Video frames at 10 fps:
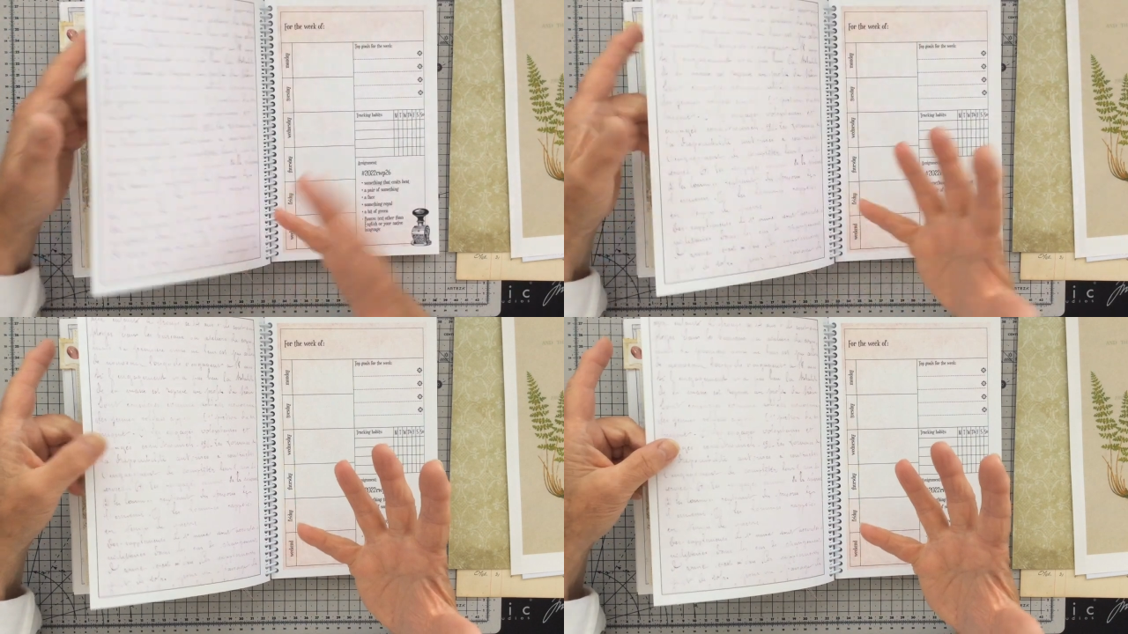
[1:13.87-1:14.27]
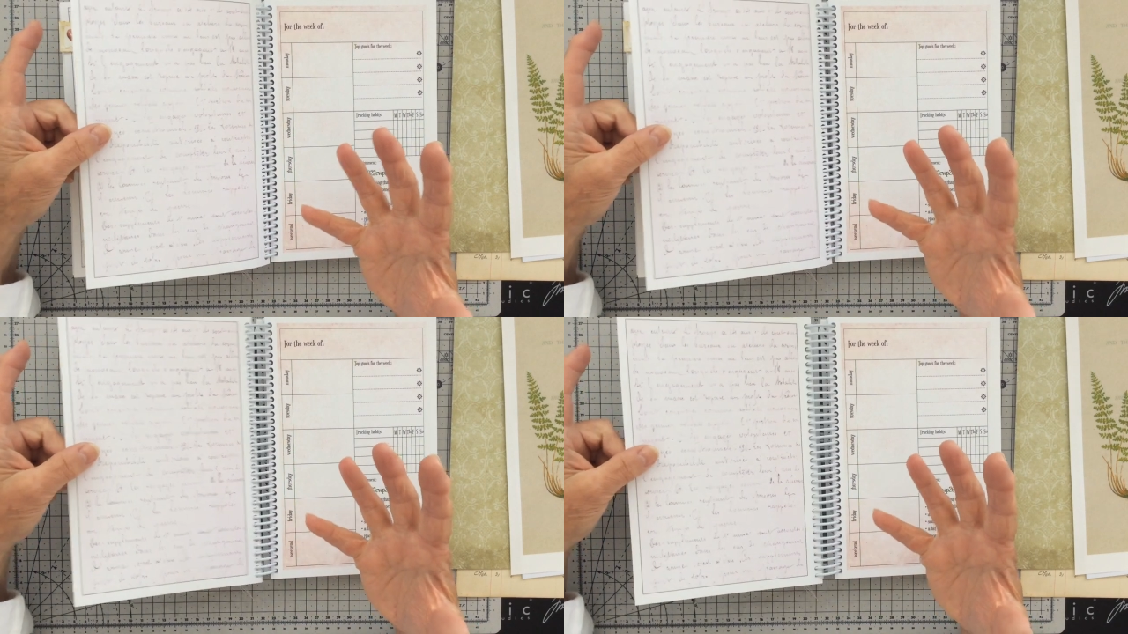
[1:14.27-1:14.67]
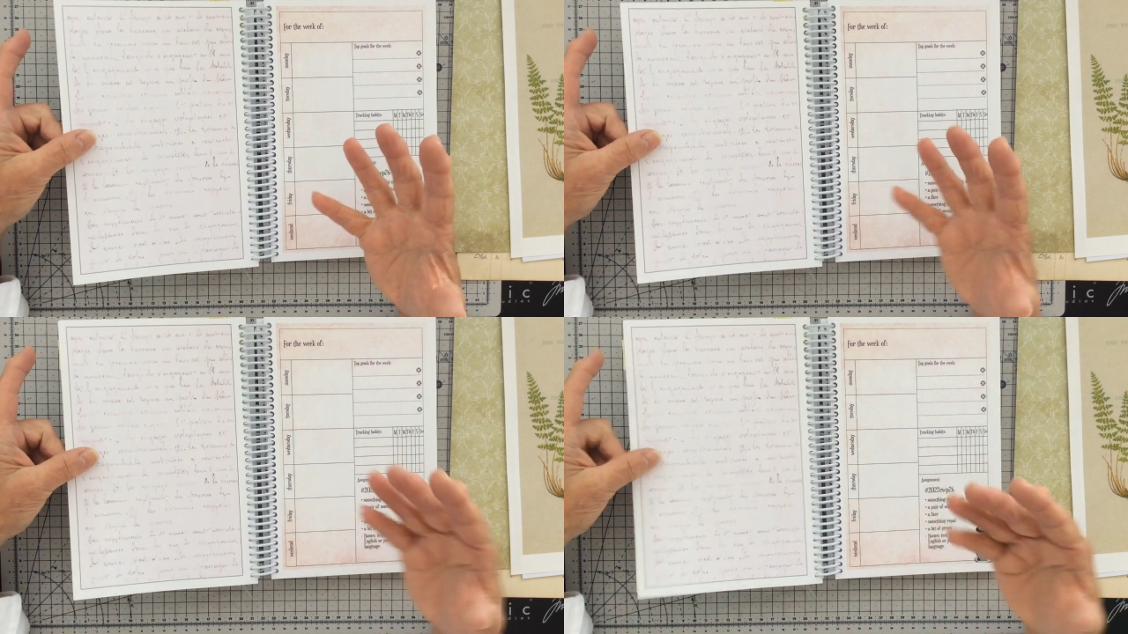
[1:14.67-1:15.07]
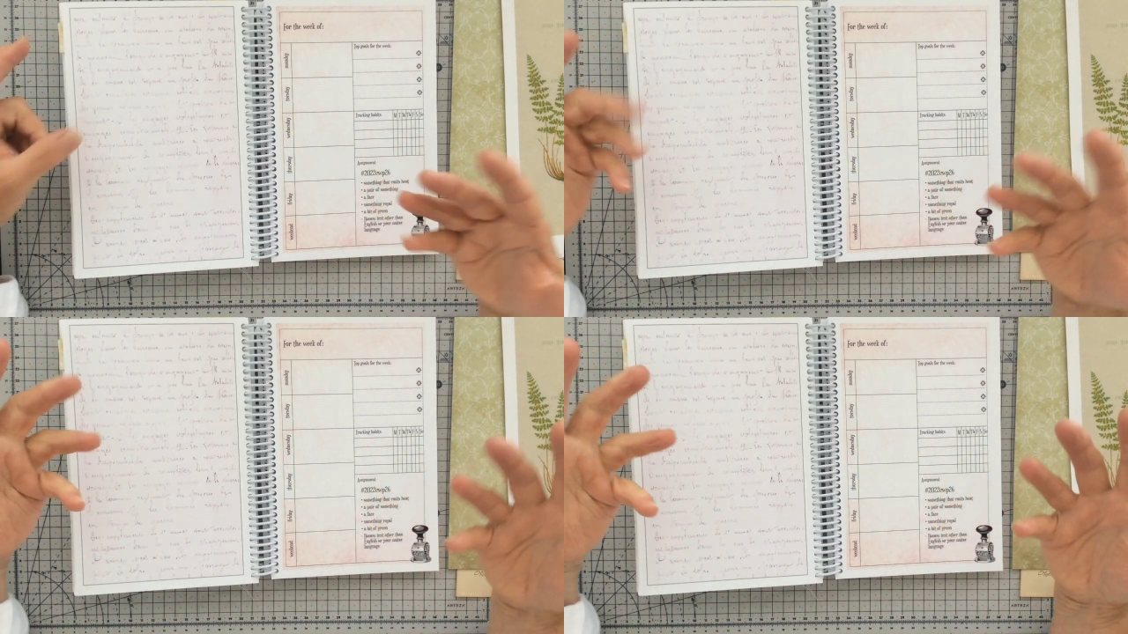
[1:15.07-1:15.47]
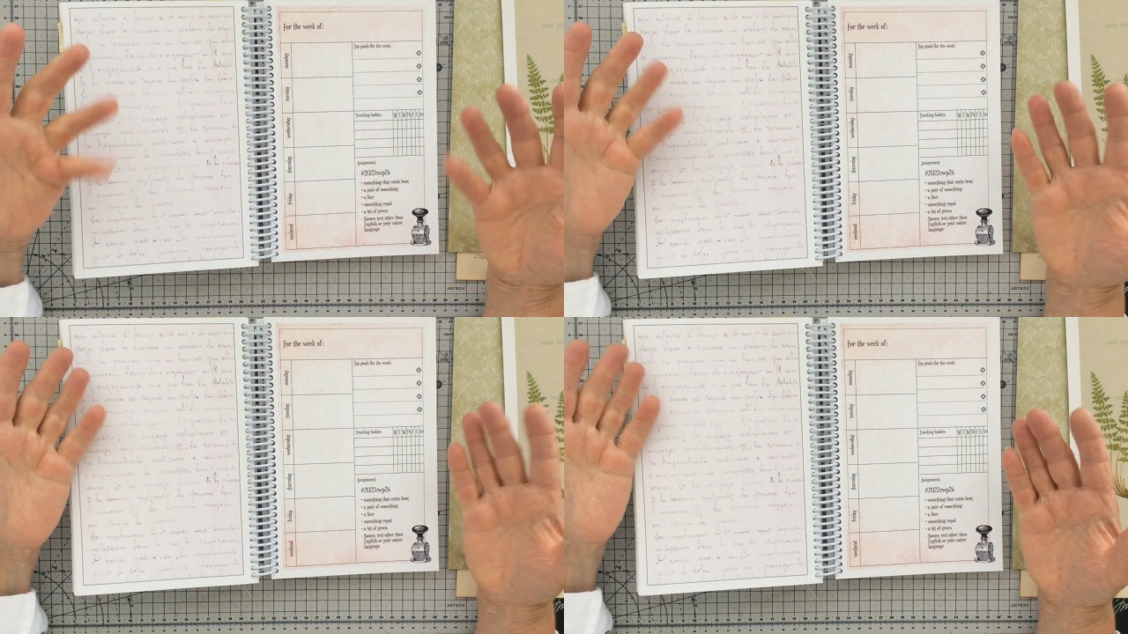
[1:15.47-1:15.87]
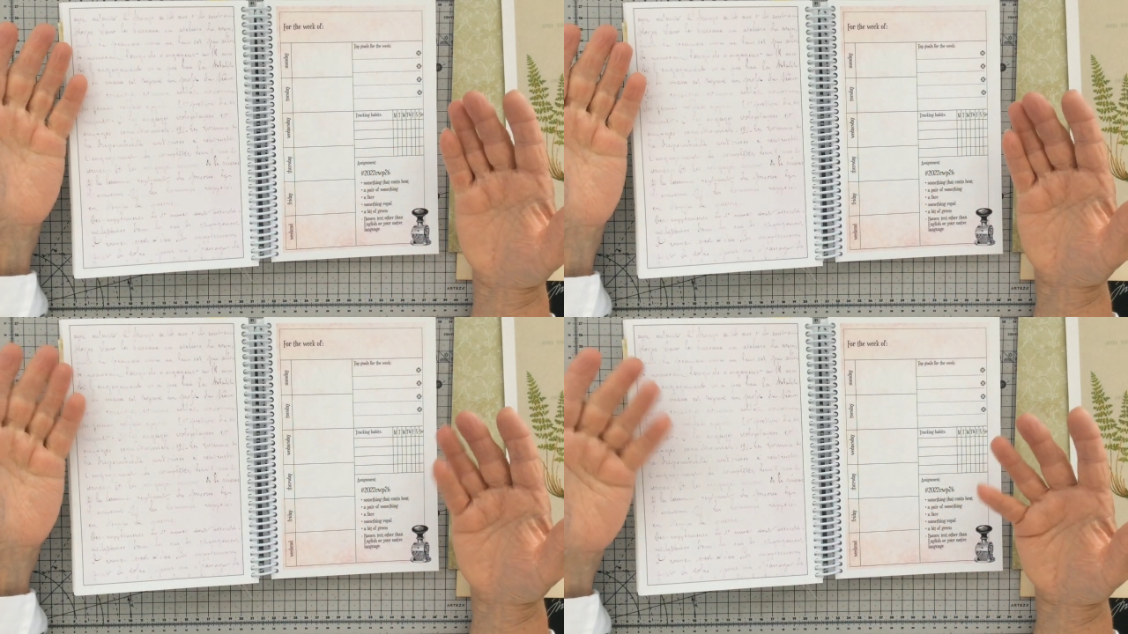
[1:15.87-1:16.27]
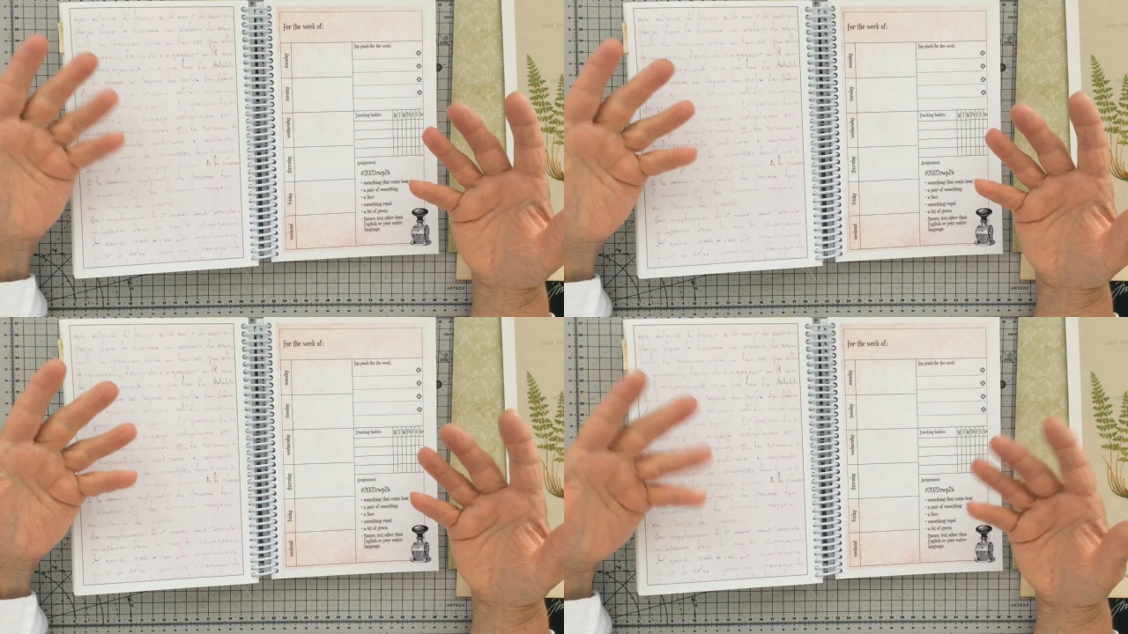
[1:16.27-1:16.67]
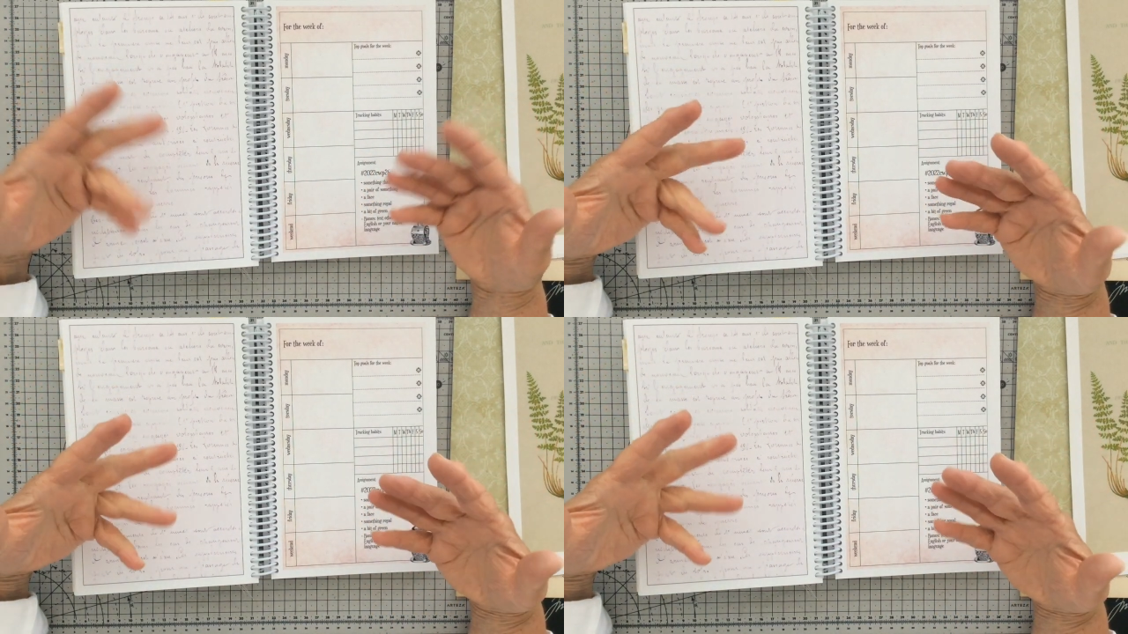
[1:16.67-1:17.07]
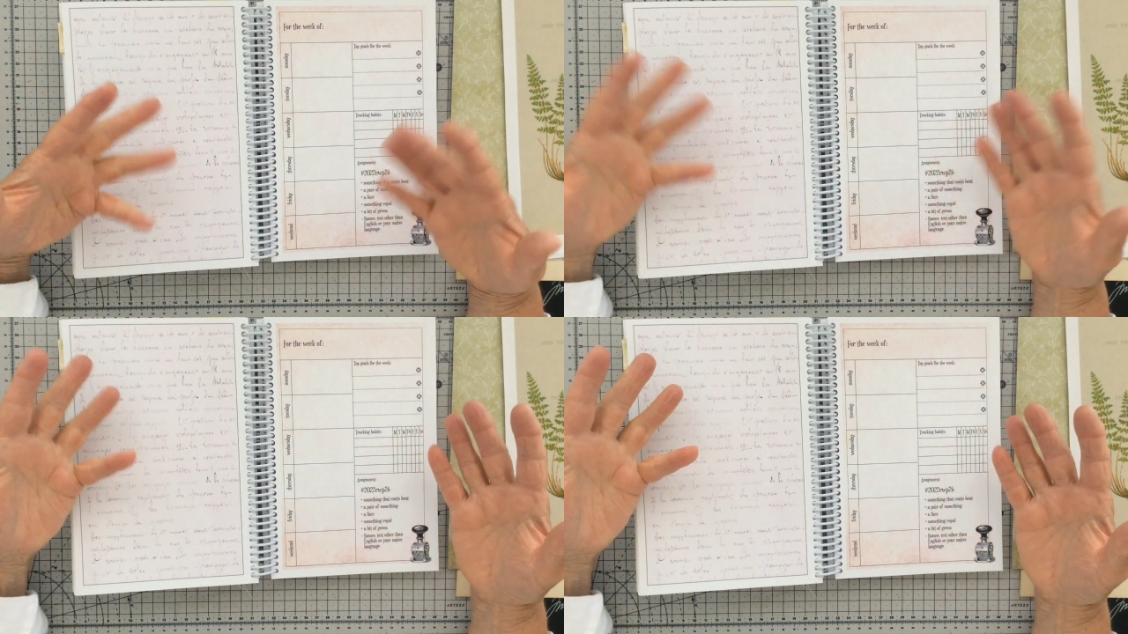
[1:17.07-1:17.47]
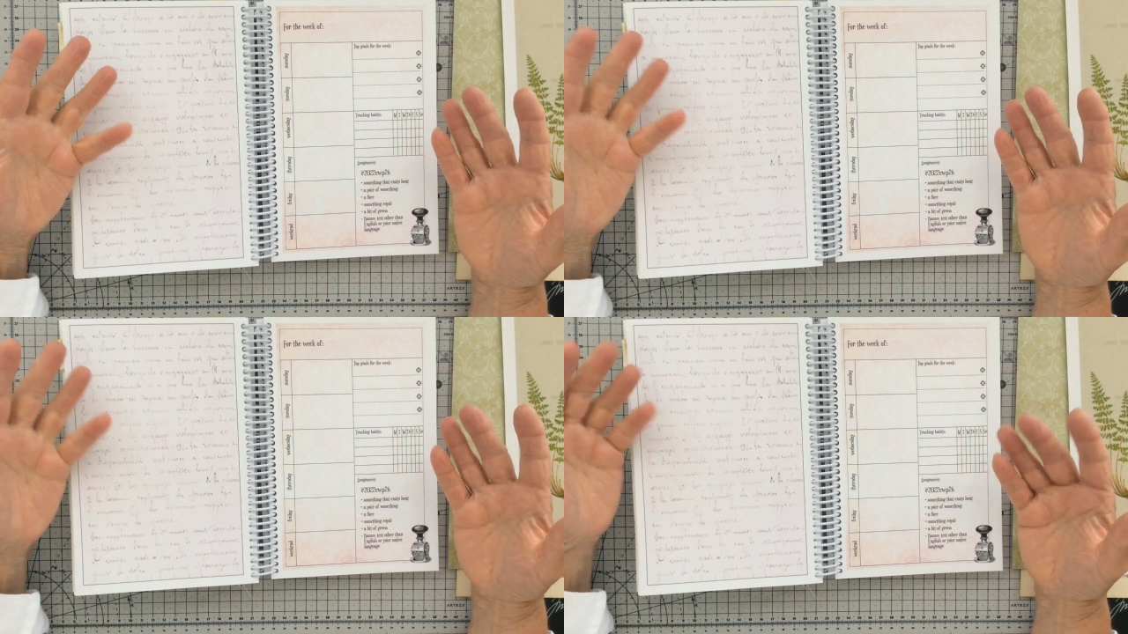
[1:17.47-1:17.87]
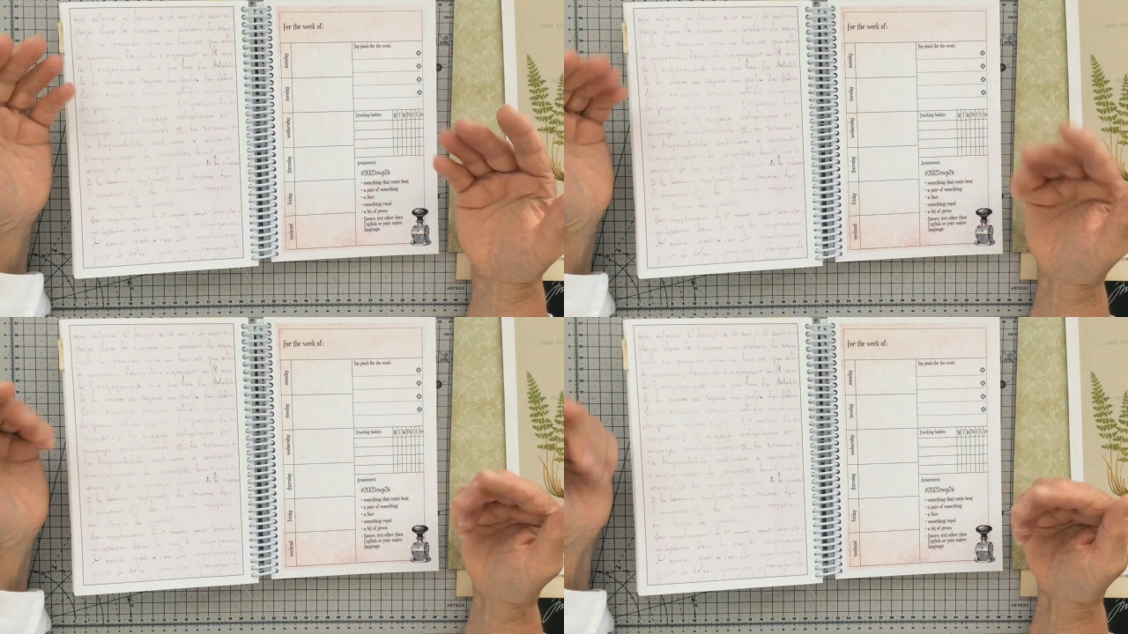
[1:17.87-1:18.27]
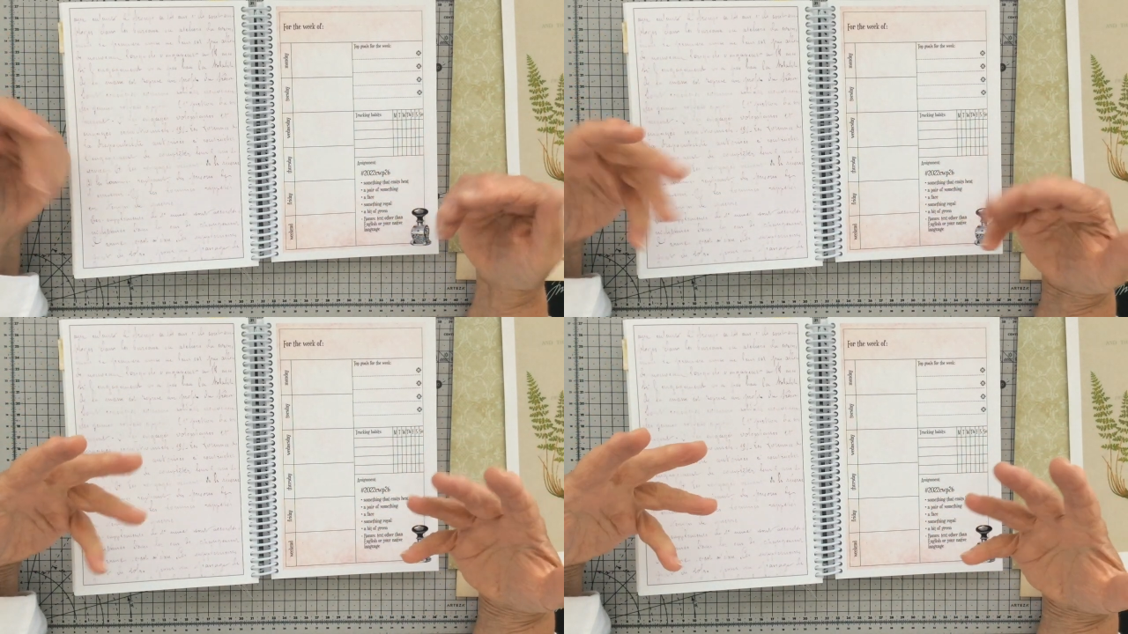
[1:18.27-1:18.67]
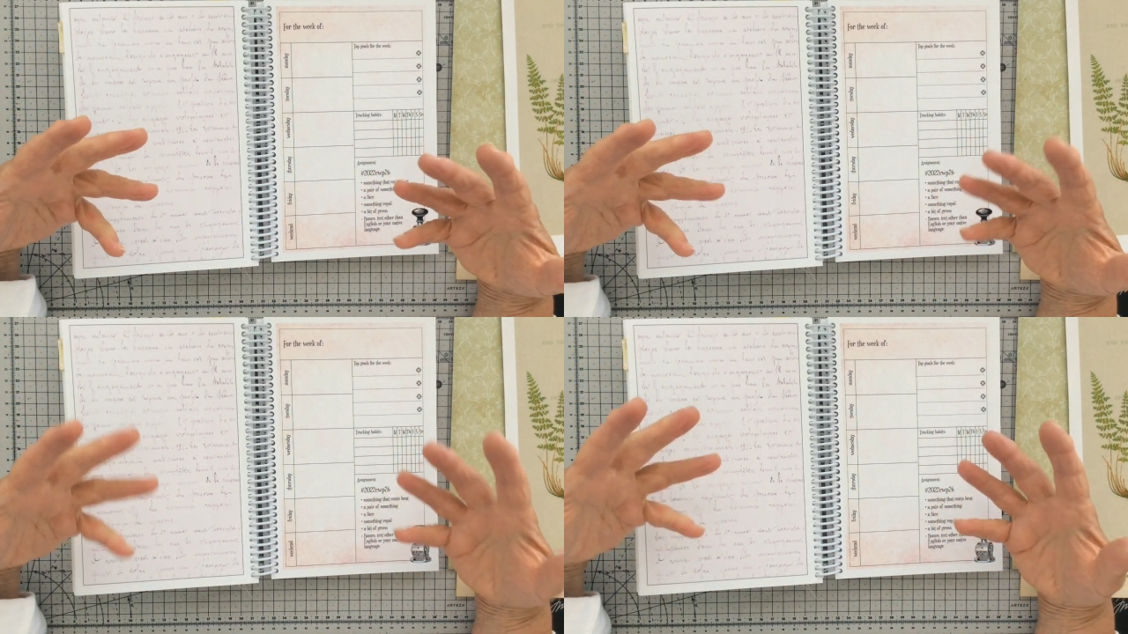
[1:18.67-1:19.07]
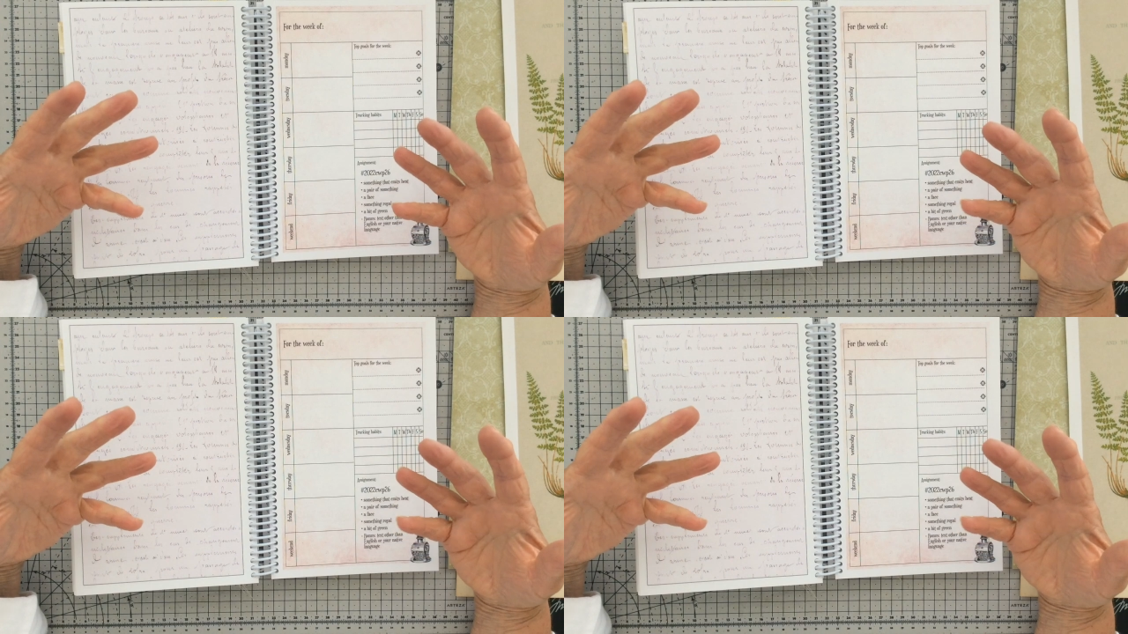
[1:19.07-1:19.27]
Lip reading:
Nobody's mouth can be seen.